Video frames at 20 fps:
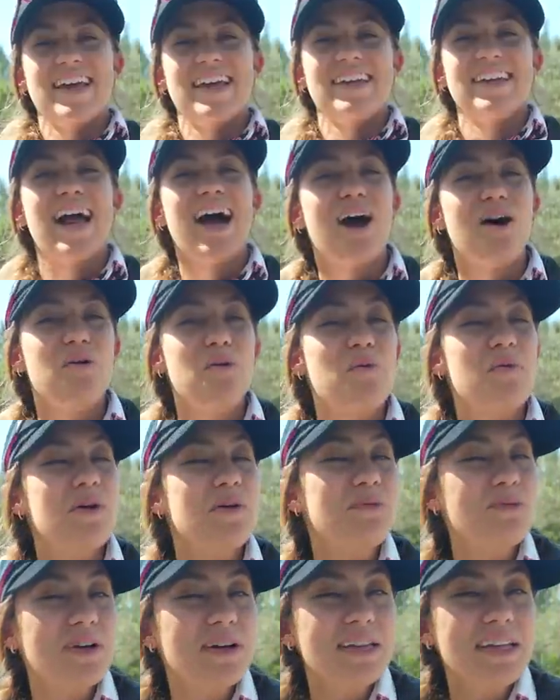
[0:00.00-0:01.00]
Now, we
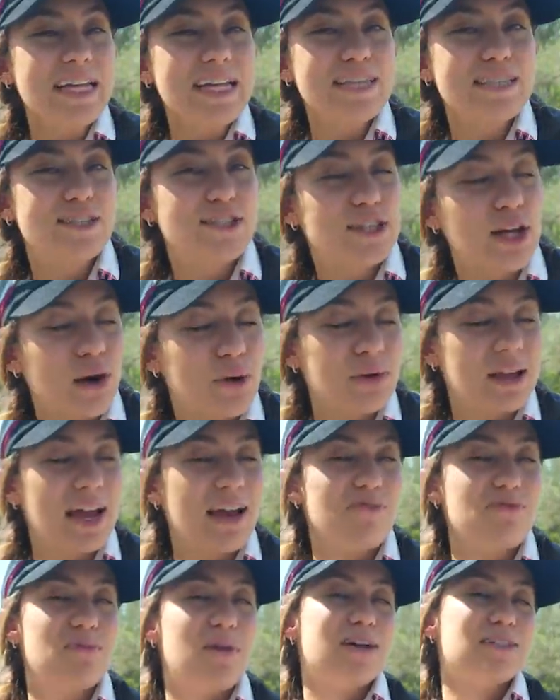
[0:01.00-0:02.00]
really don't
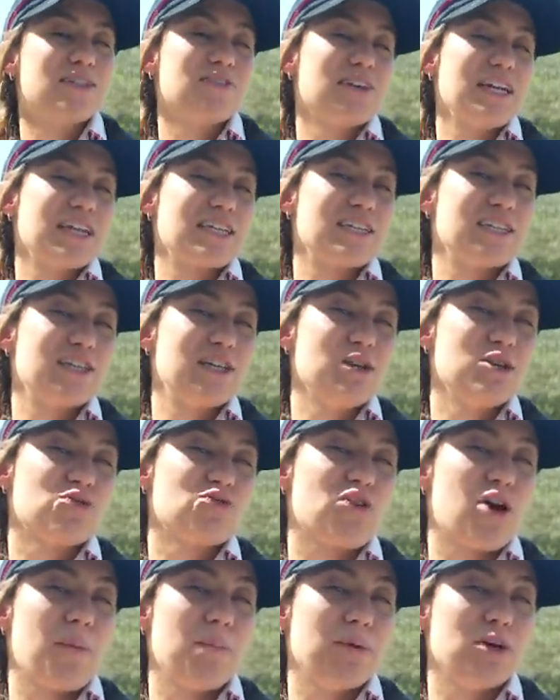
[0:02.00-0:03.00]
have much of an excuse
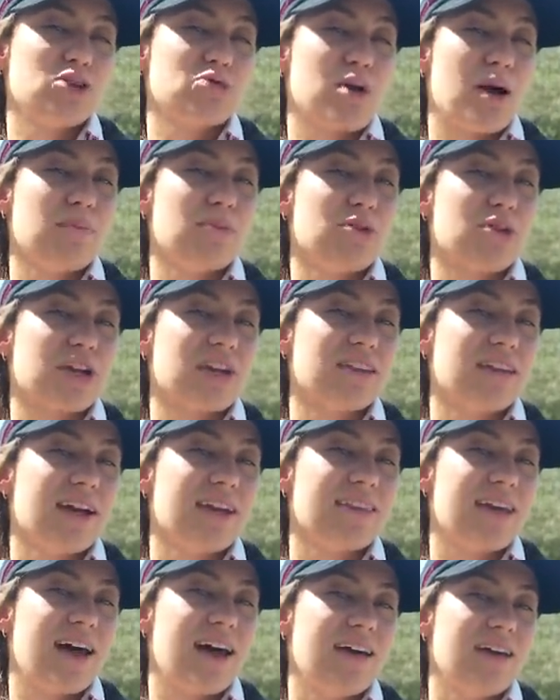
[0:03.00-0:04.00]
for our bilge pump looking
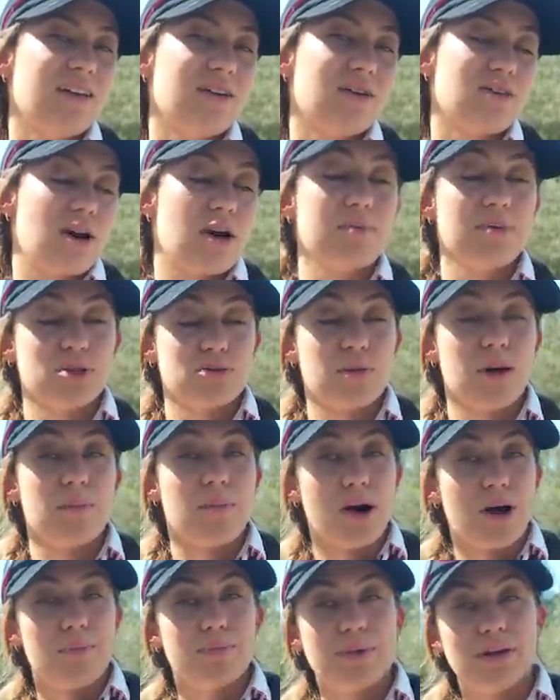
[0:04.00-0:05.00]
like that. Our bilge
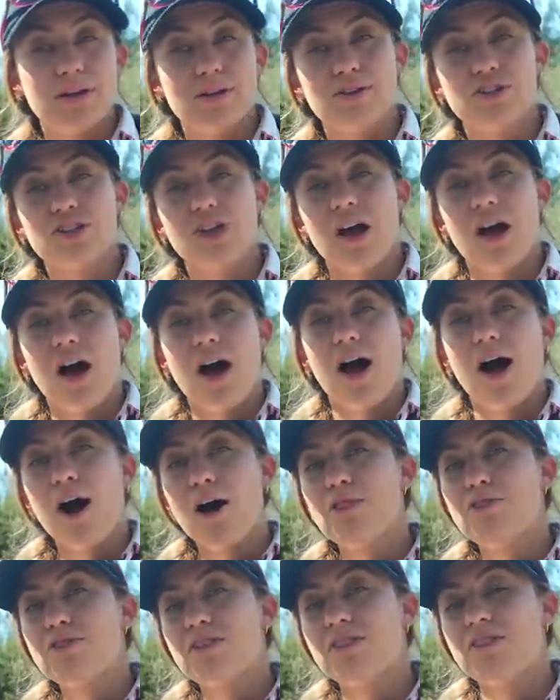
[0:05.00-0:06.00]
pump, our bilge
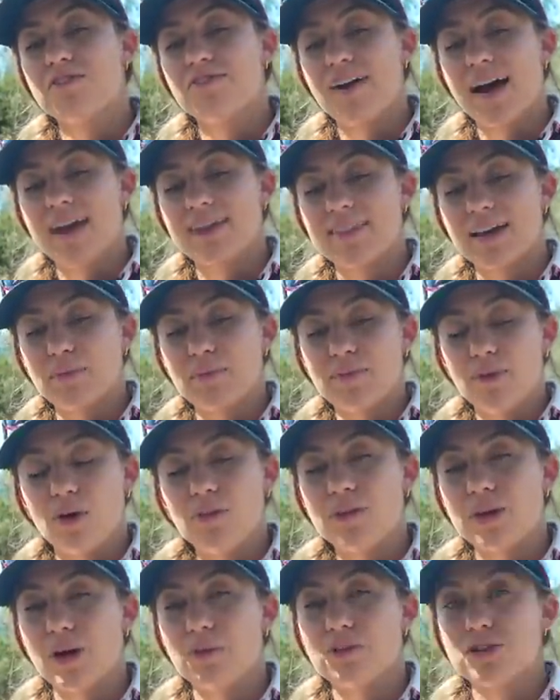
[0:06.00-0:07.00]
other than the fact that we've
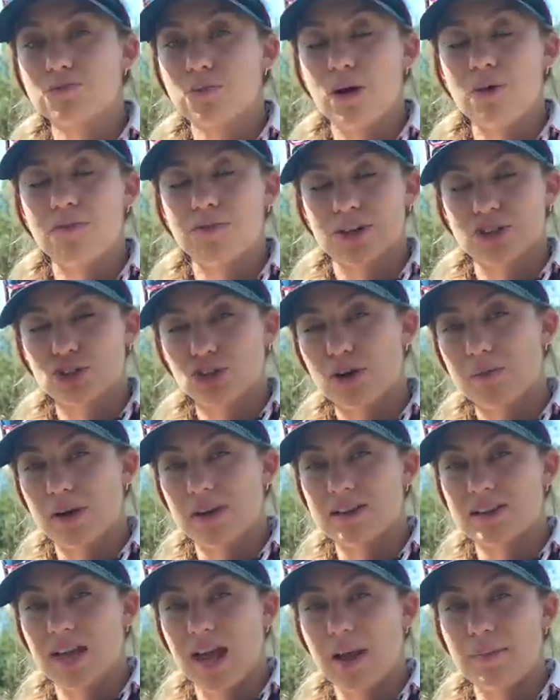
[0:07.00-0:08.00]
only owned this boat for a short
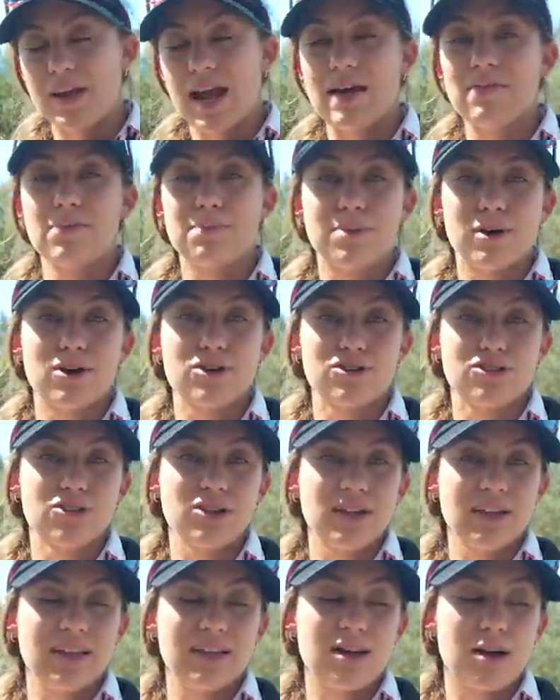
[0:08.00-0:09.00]
amount of time and haven't
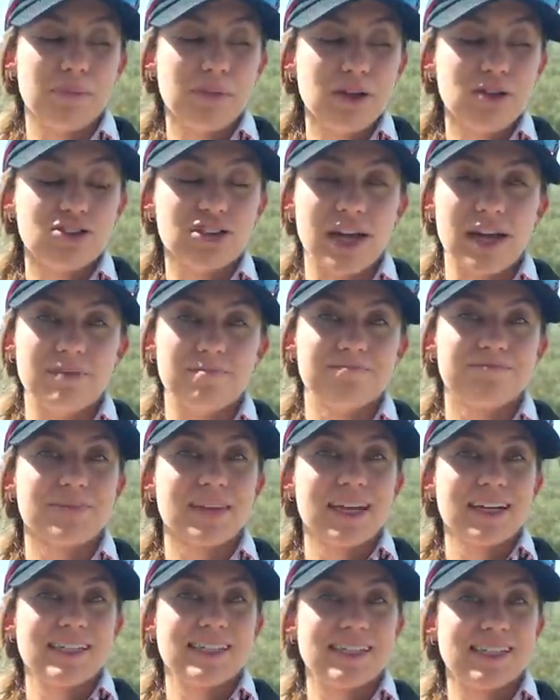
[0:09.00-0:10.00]
personally cleaned our bilge yet.
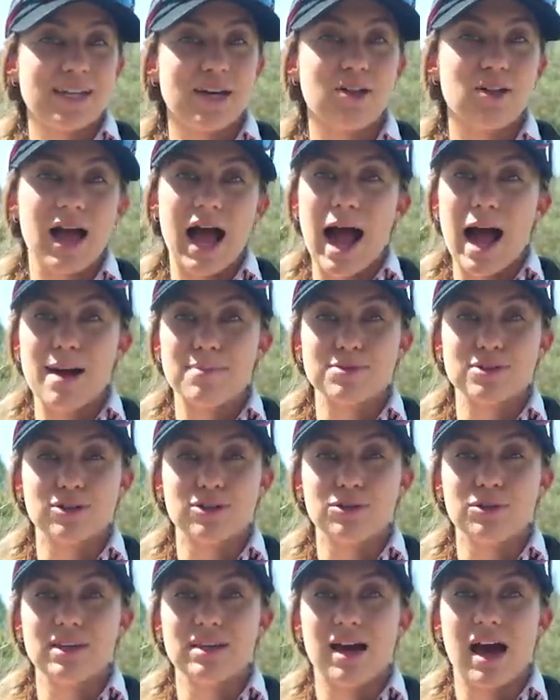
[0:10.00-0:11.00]
Still
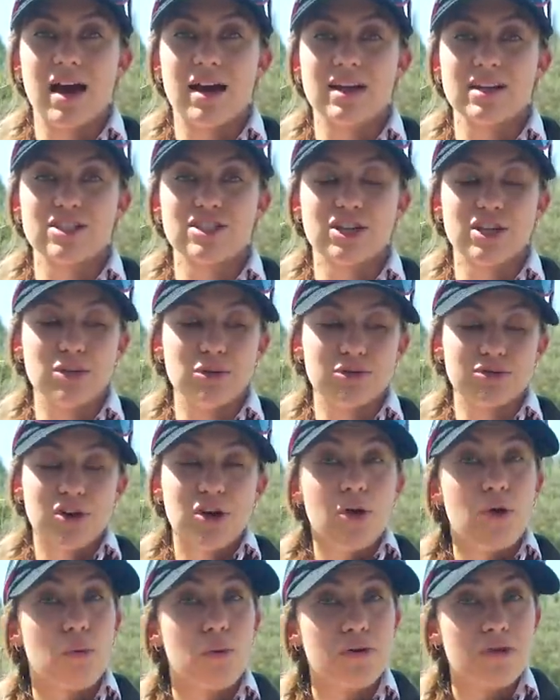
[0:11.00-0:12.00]
absolutely not an excuse.
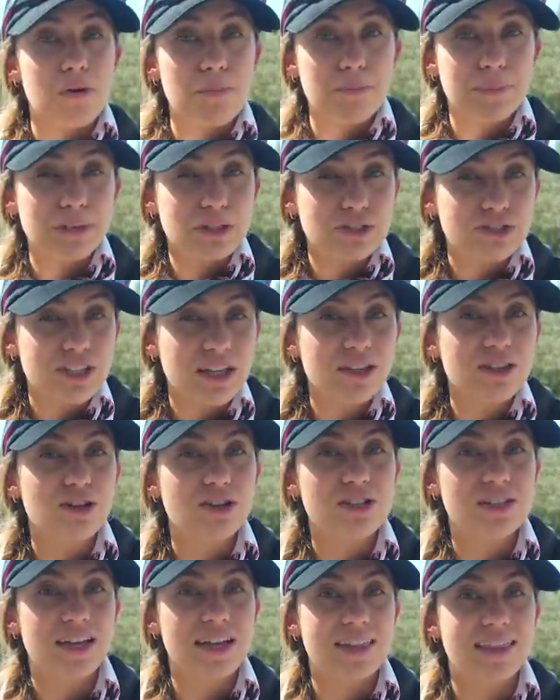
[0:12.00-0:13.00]
With a bilge that
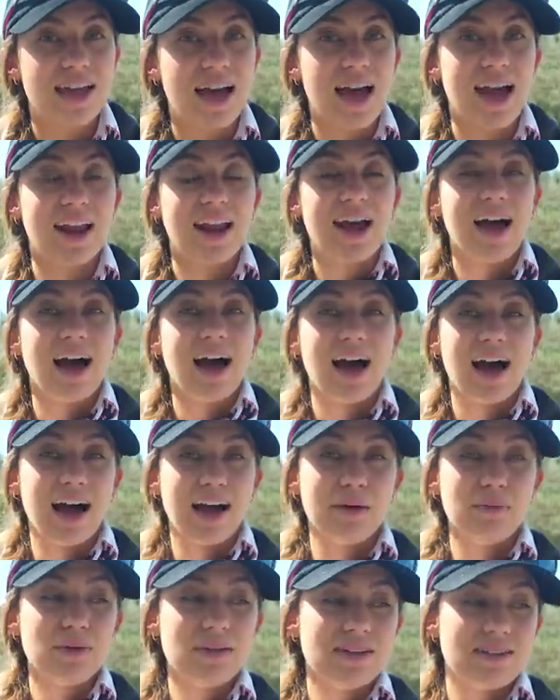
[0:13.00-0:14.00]
looks like that,
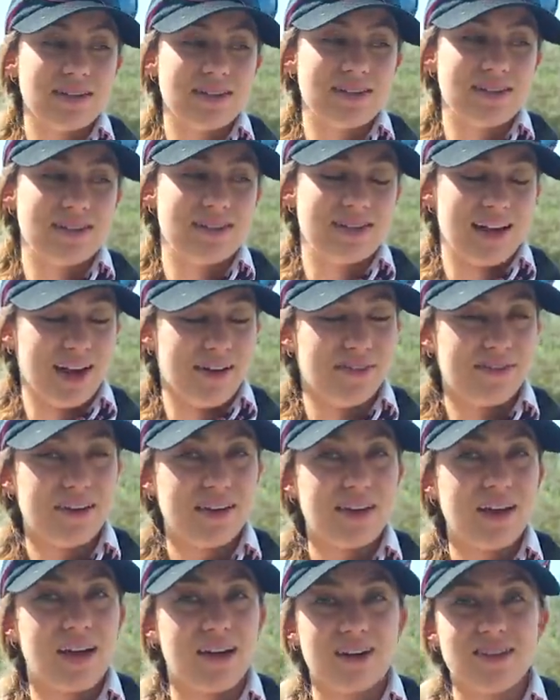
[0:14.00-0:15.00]
I would
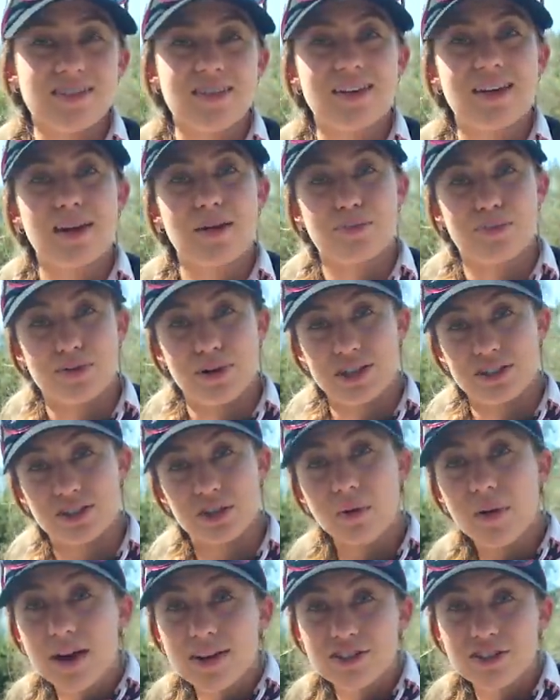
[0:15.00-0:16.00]
definitely honestly get a
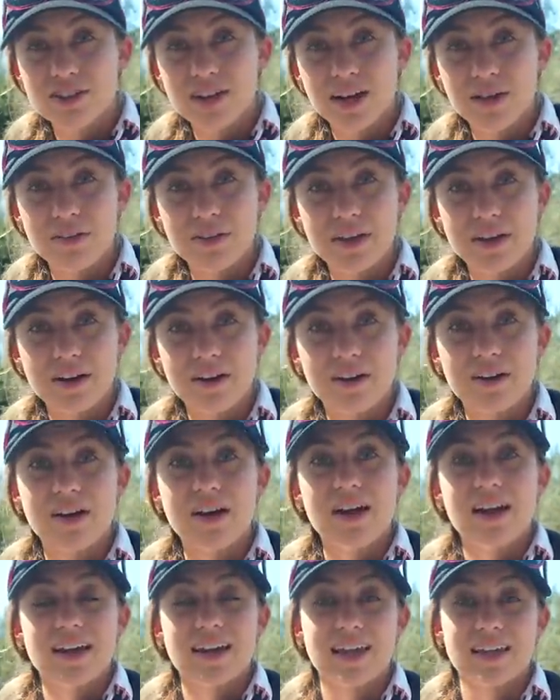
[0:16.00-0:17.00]
pressure washer down there,
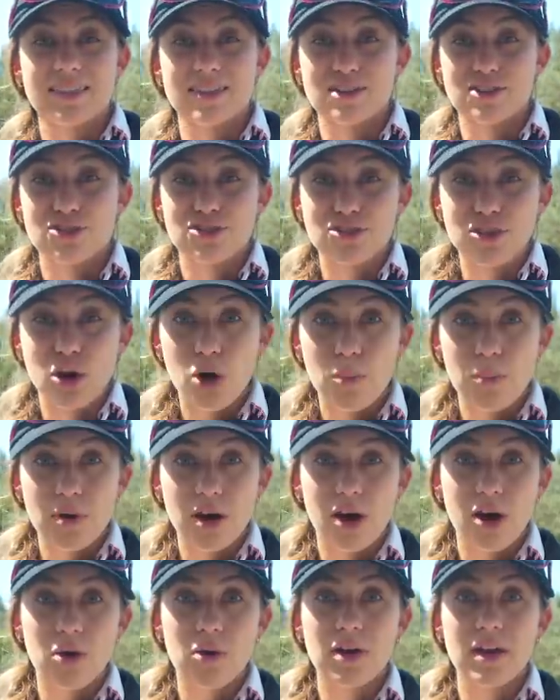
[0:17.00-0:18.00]
get the soap
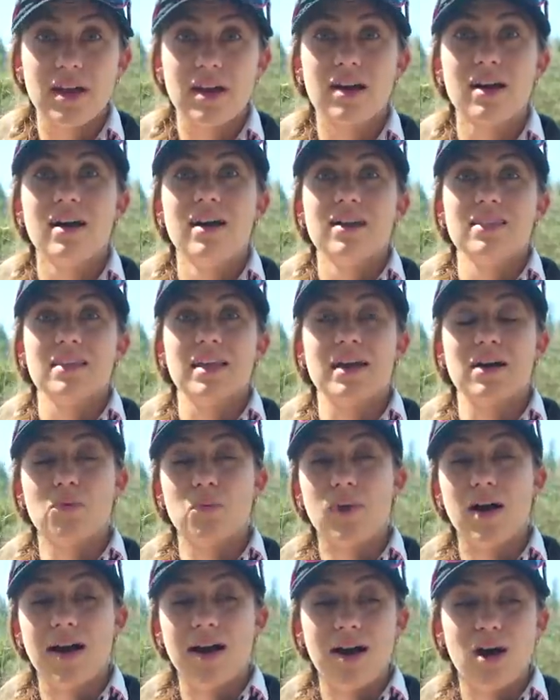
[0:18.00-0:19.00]
going, like
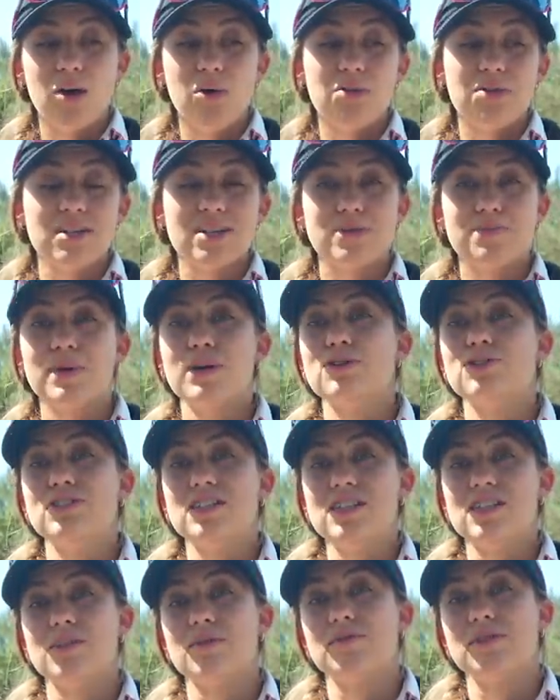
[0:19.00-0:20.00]
wow, this bilge
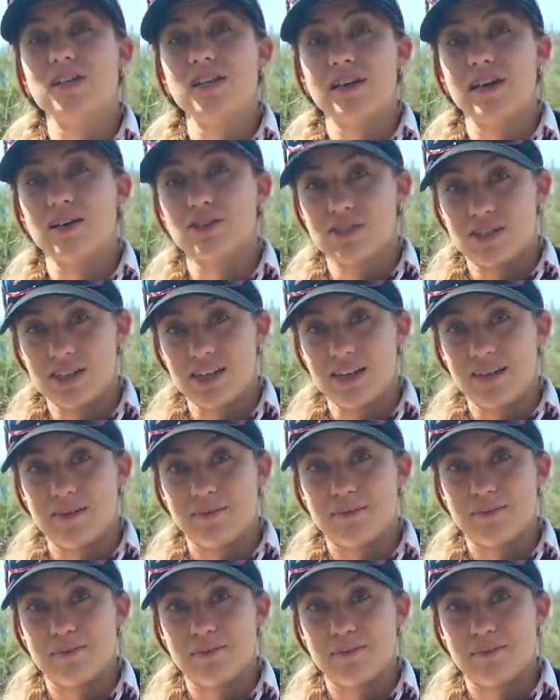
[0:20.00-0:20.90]
needs some TLC.